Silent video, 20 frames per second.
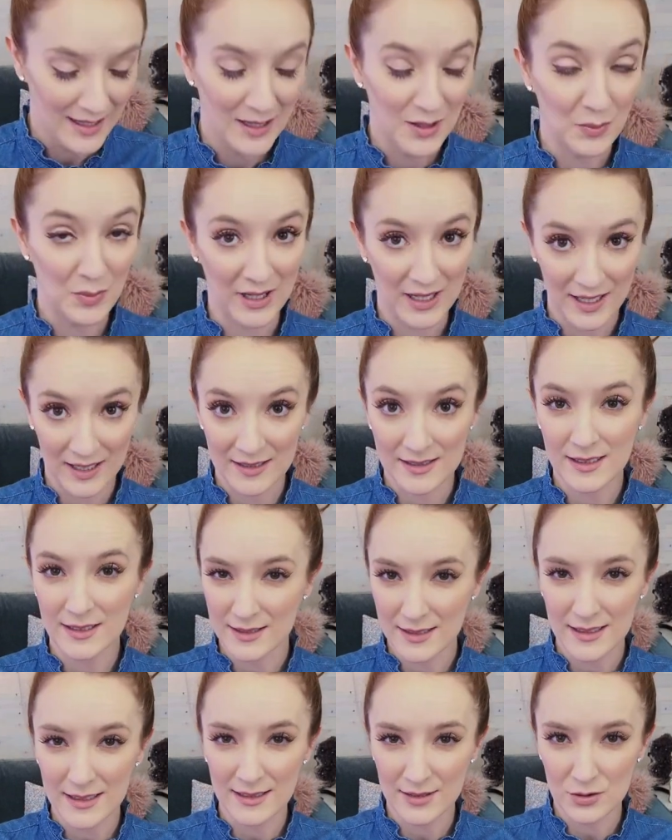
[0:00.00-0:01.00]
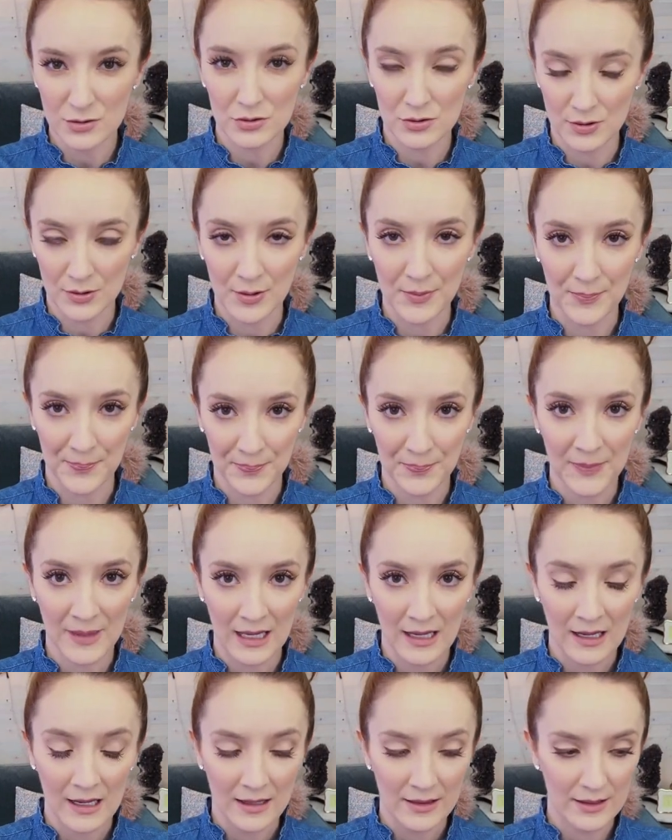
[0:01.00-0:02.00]
because it's true.
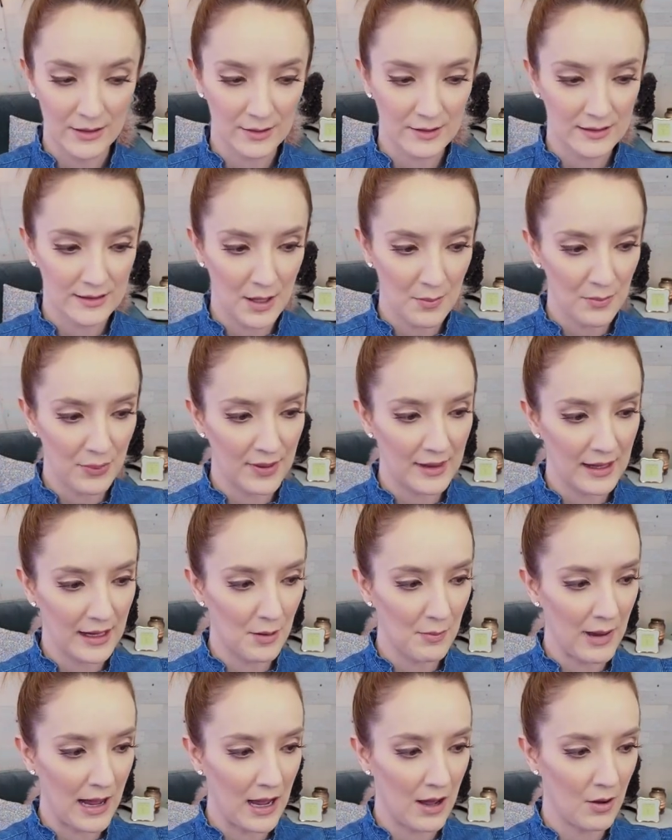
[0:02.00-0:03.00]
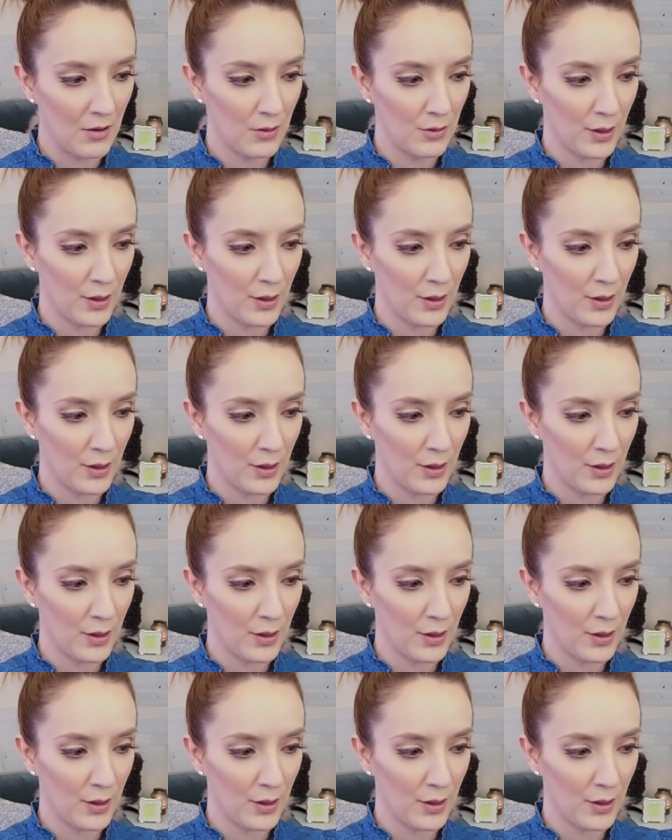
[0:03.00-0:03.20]
There's something about